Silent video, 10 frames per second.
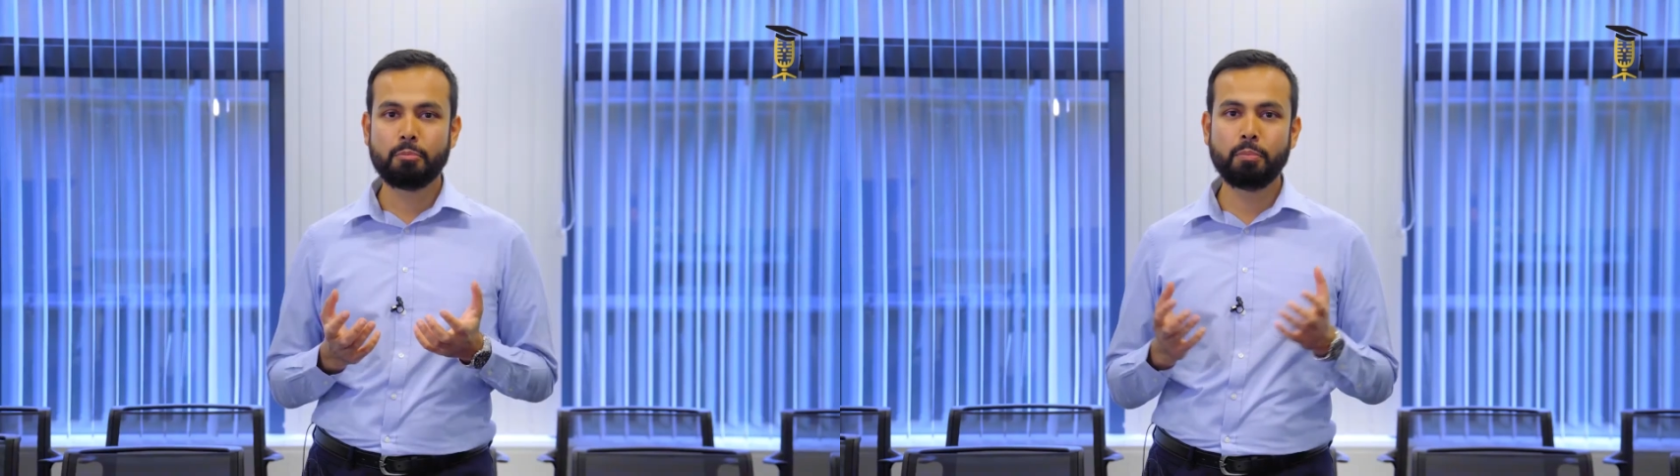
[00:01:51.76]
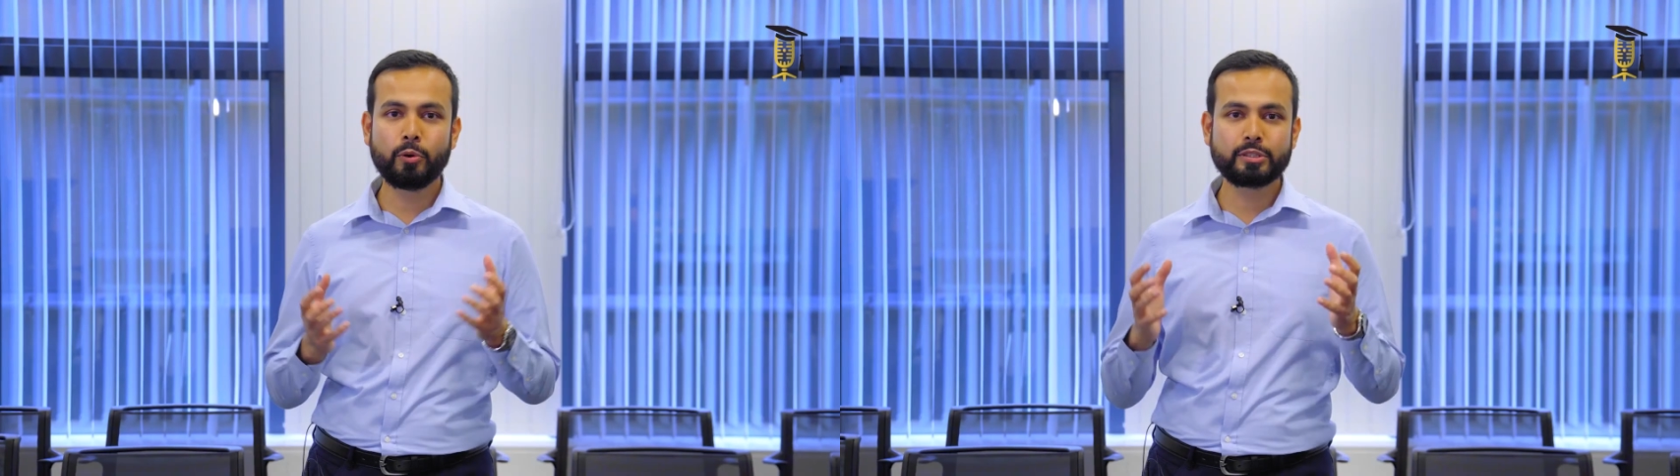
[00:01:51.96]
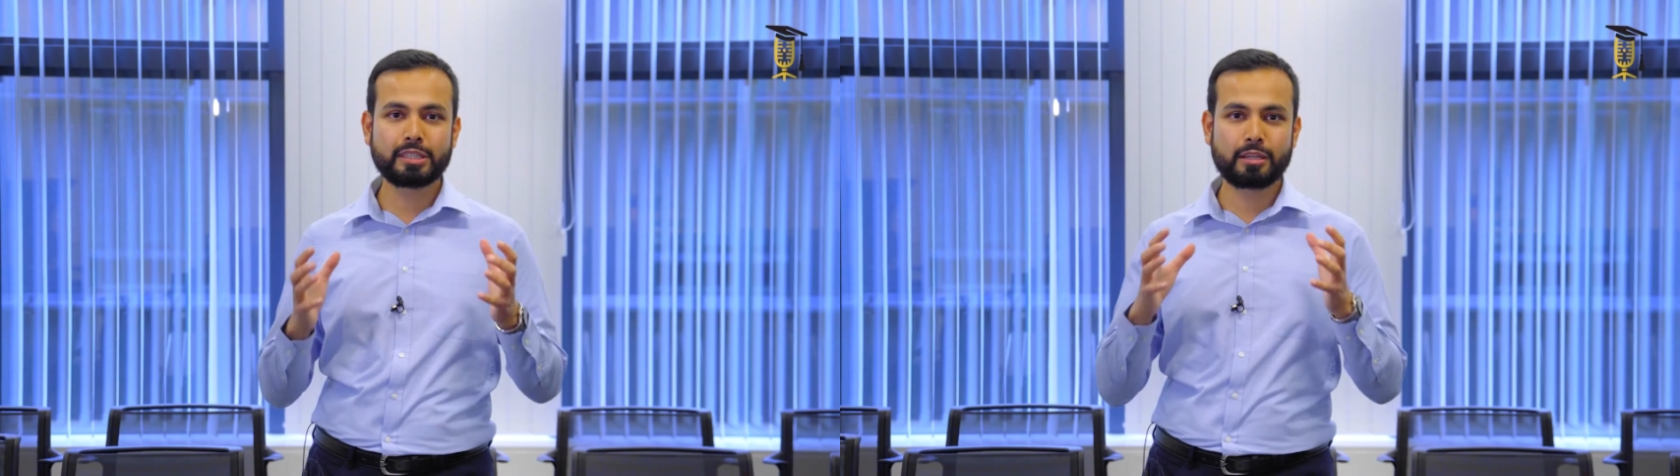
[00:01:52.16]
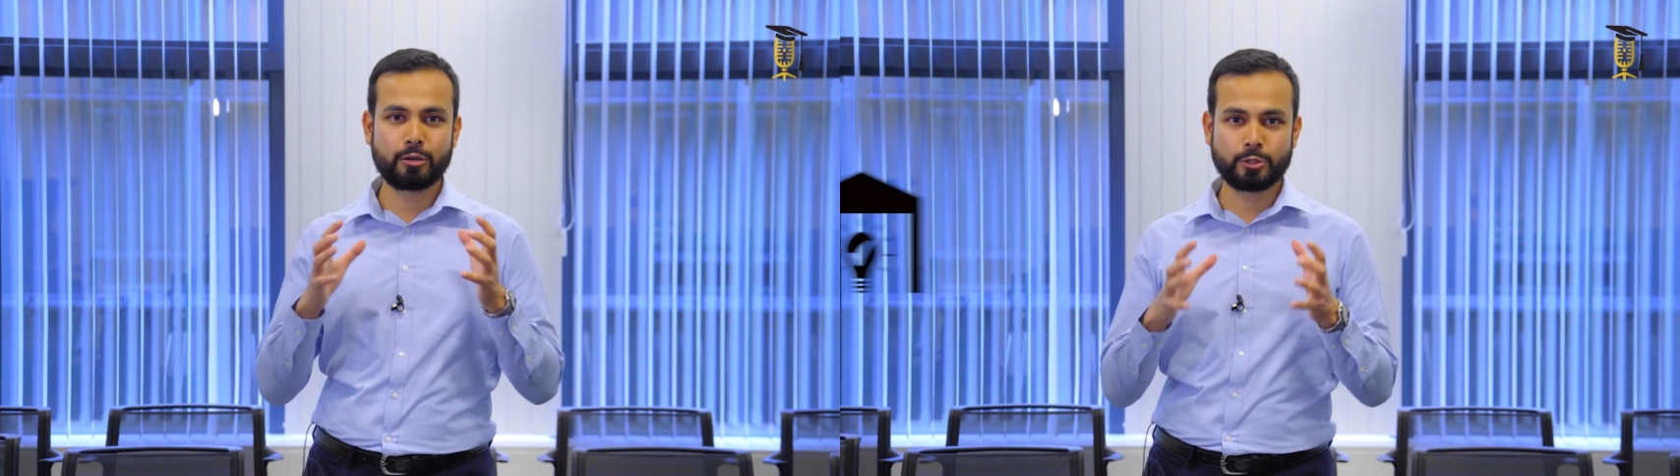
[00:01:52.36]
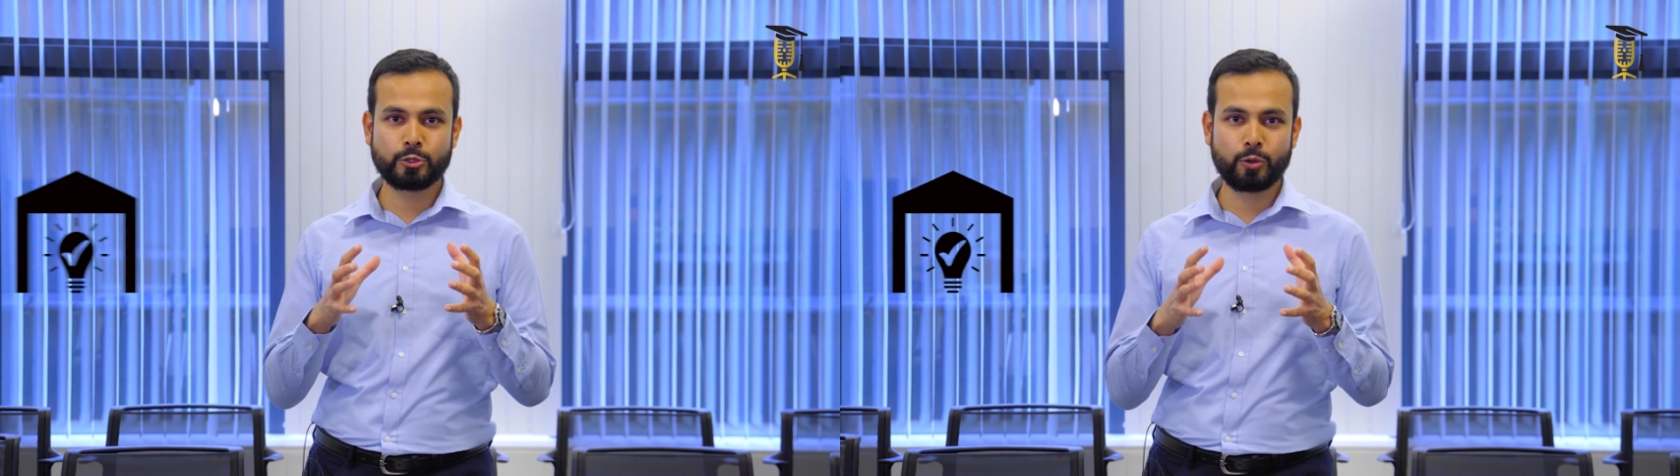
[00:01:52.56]
both in
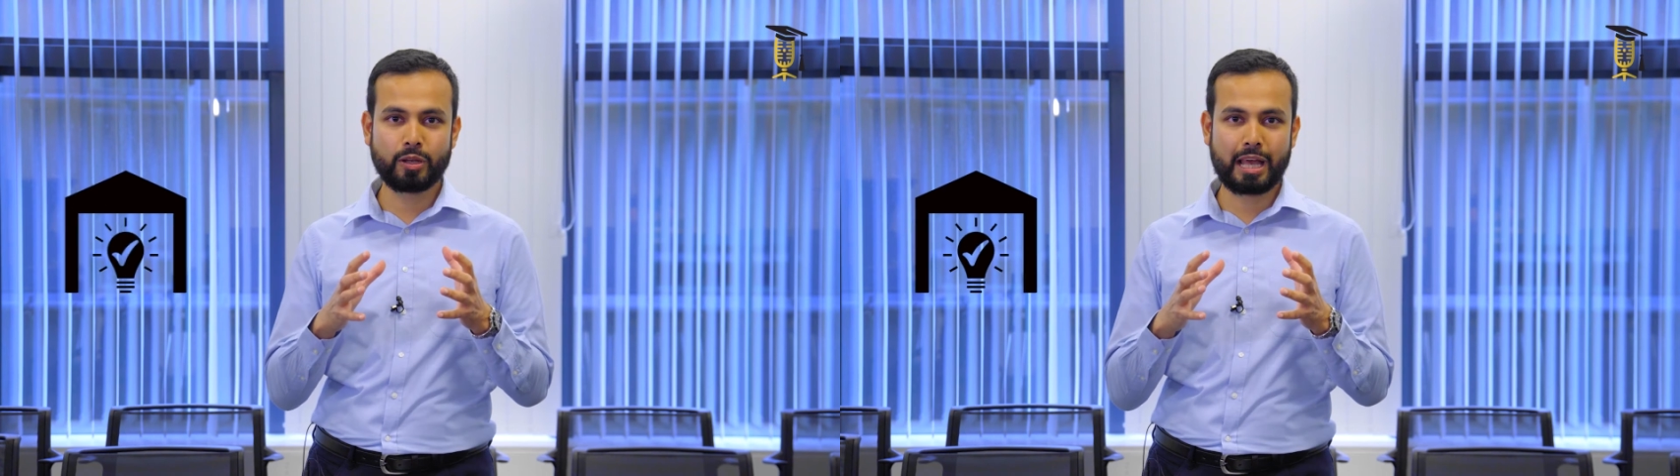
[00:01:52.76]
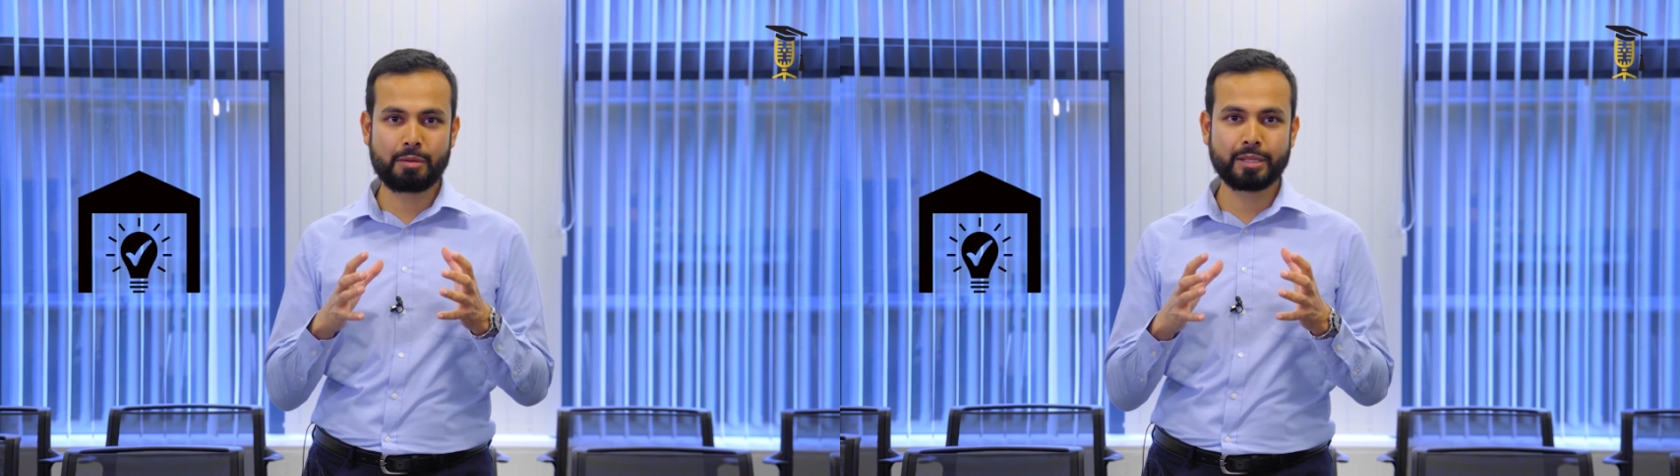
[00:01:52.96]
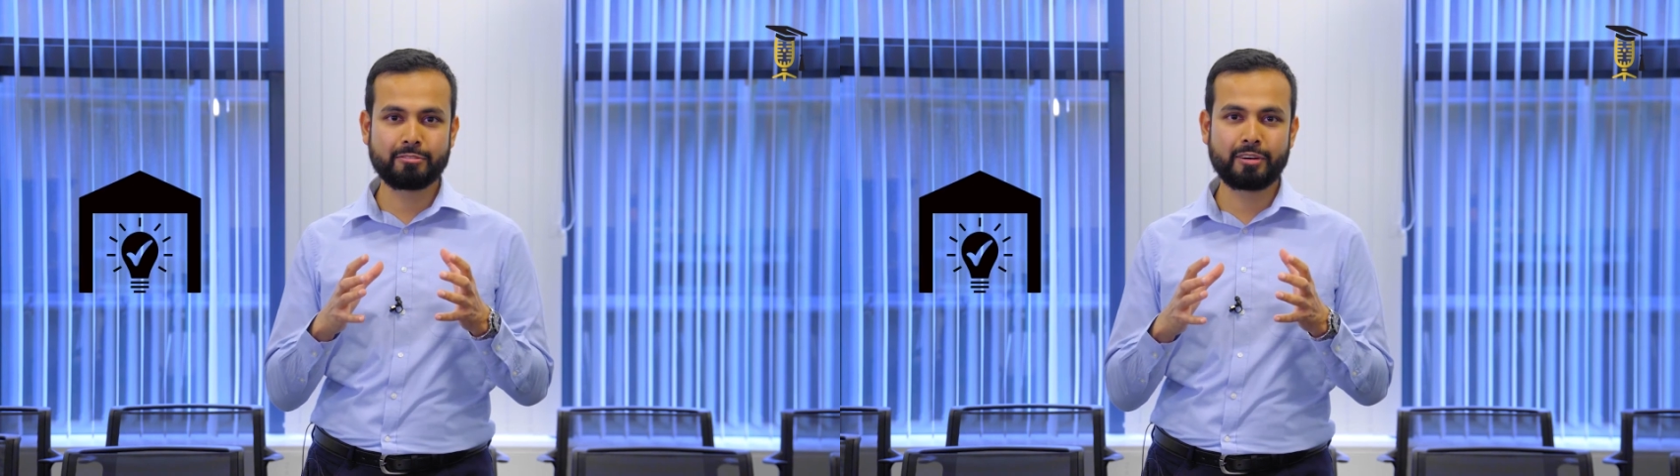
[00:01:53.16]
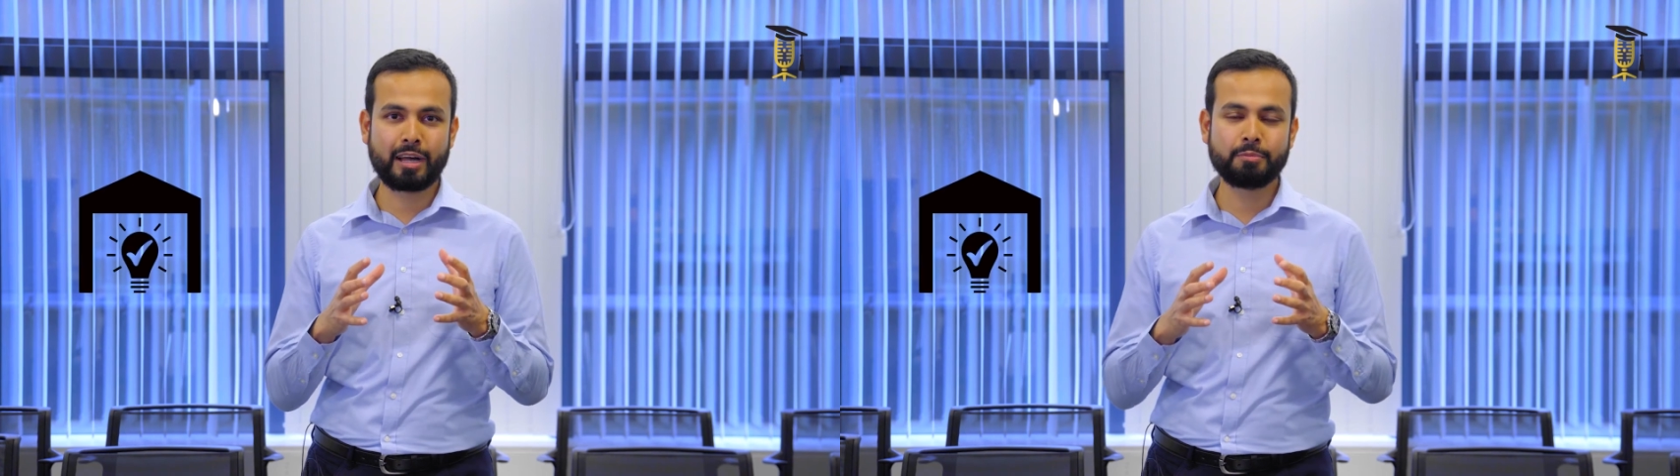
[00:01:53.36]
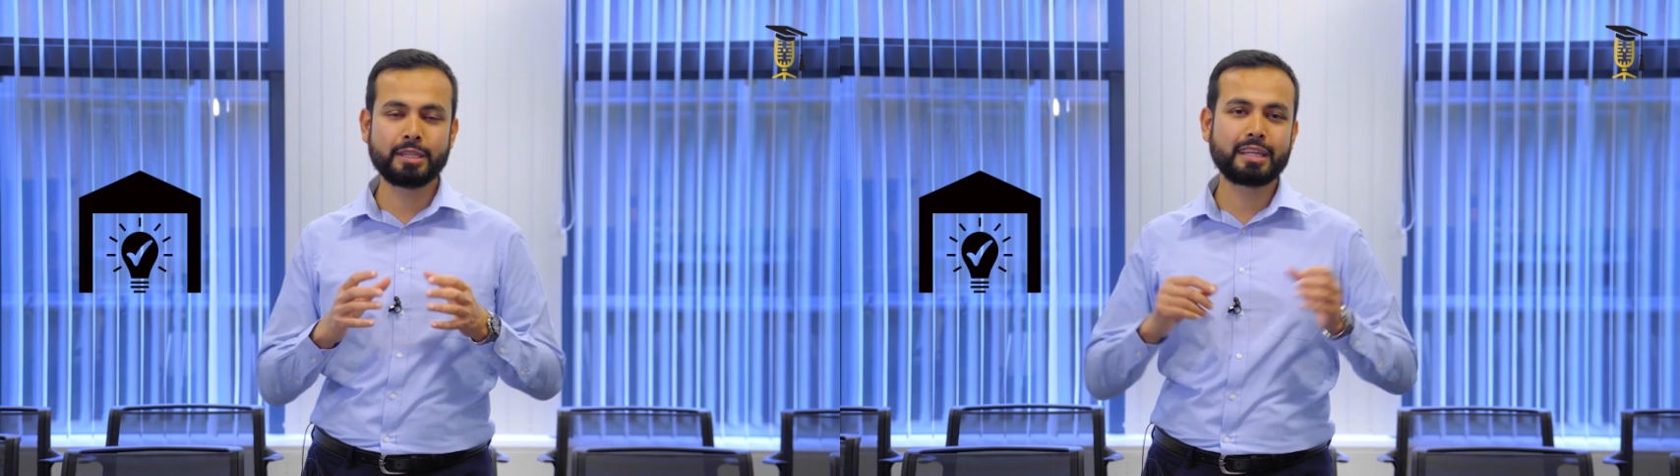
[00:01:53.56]
control lab
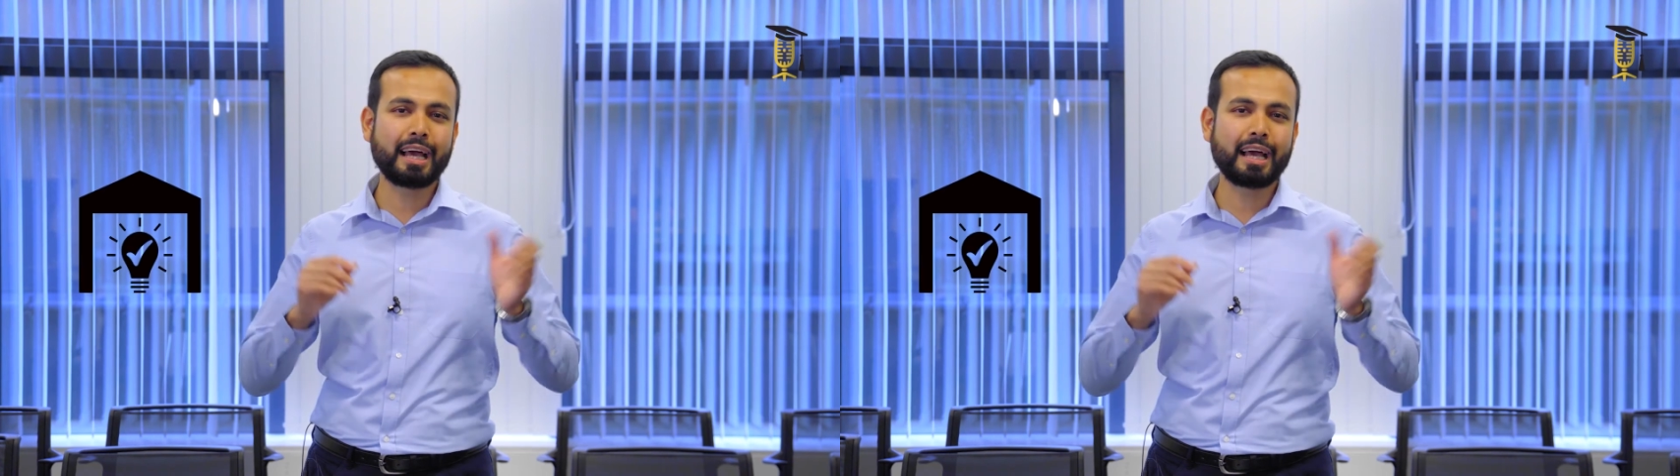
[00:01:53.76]
environment